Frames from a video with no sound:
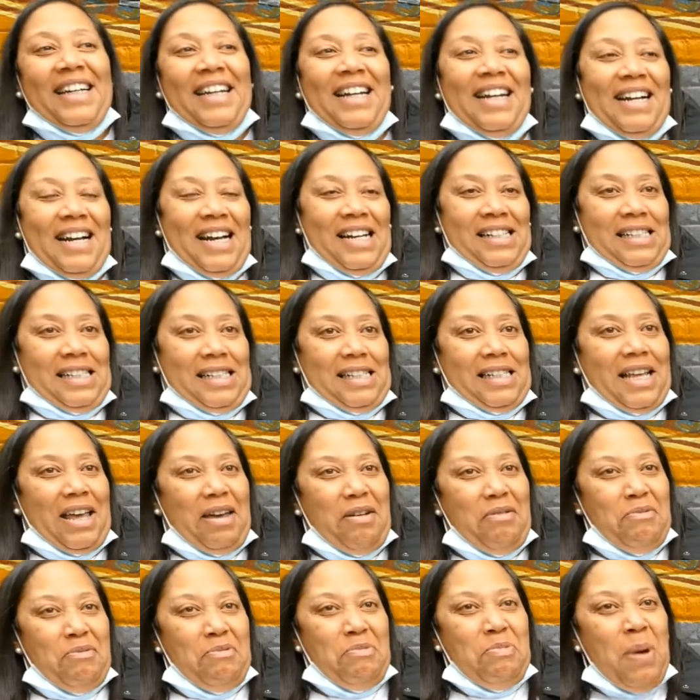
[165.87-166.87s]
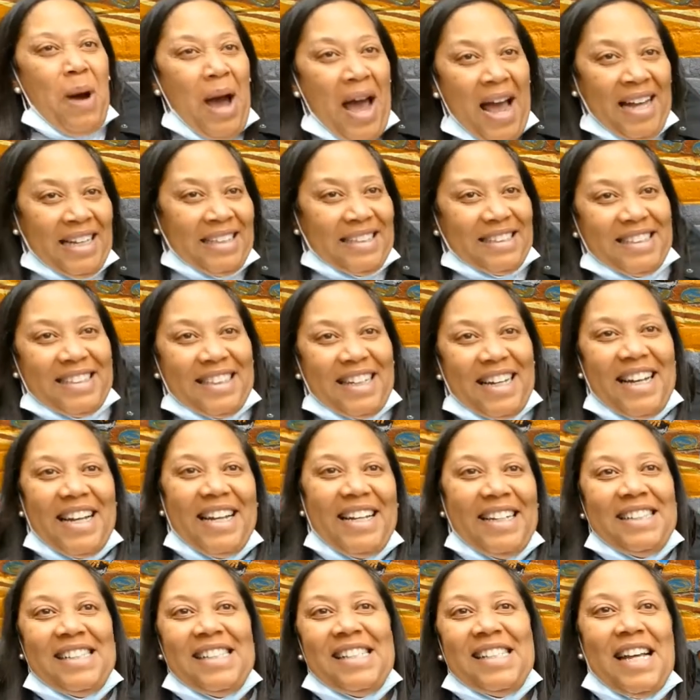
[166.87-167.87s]
Yeah. And I said, what? And
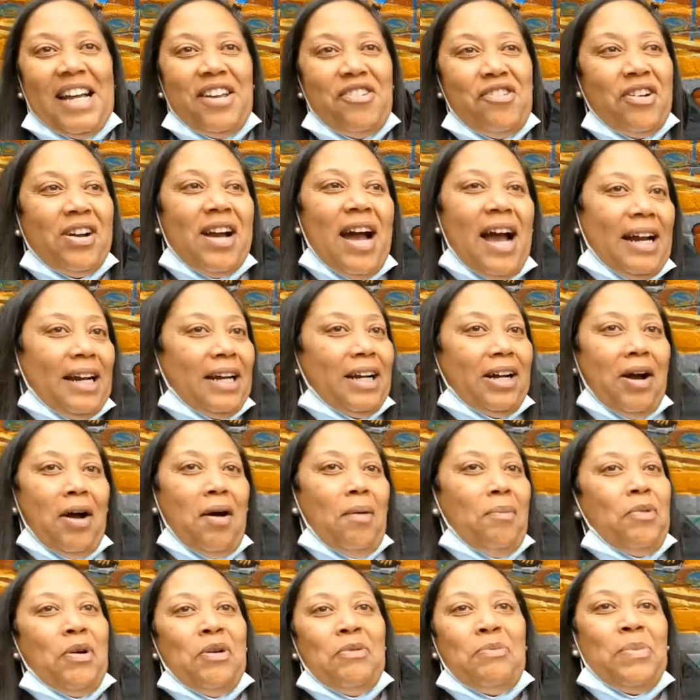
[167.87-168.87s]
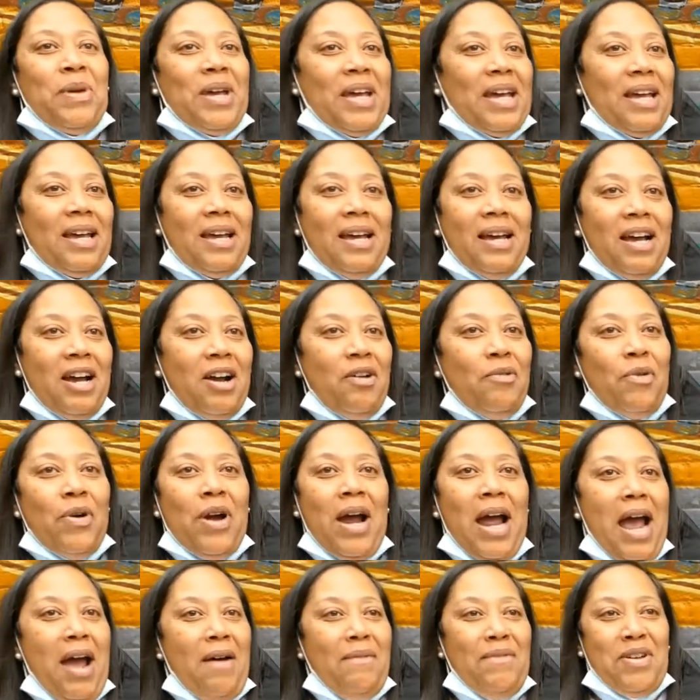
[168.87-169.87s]
he said, you got to come with me. We're
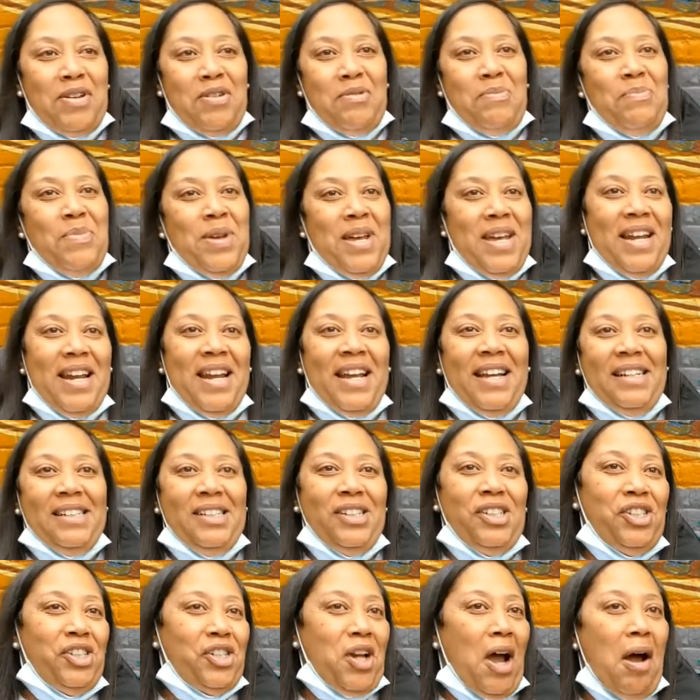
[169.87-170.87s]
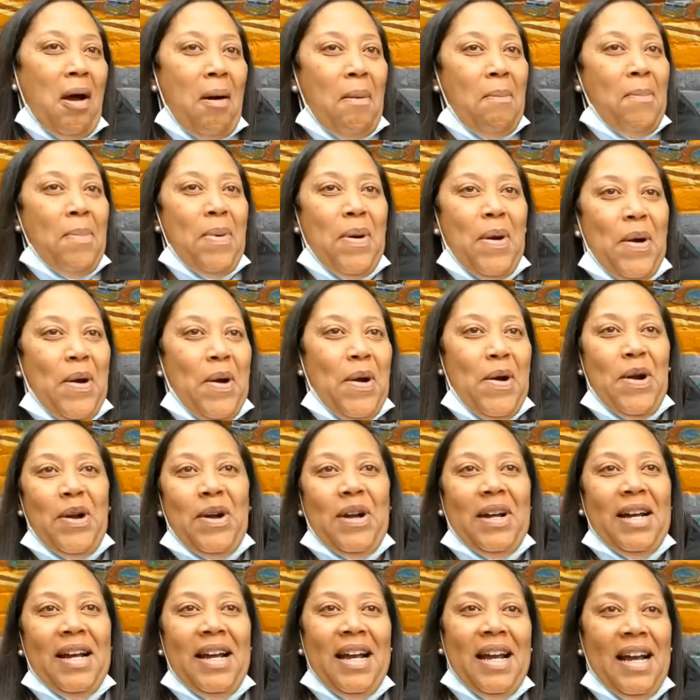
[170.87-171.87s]
having a meeting in Schaumburg
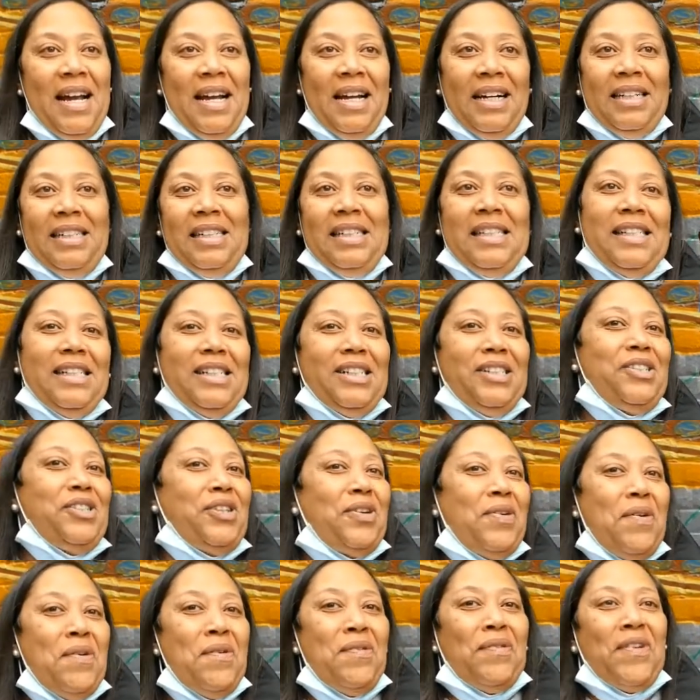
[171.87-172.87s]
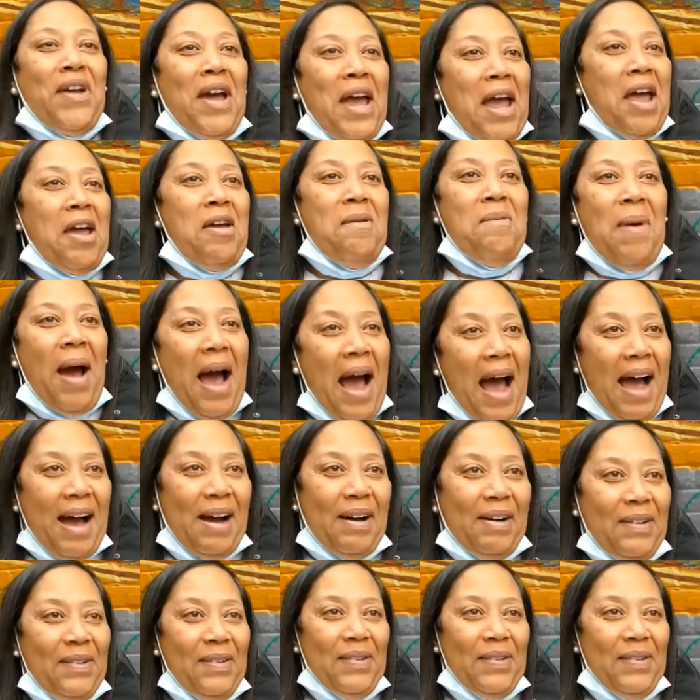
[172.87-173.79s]
because the truth came out.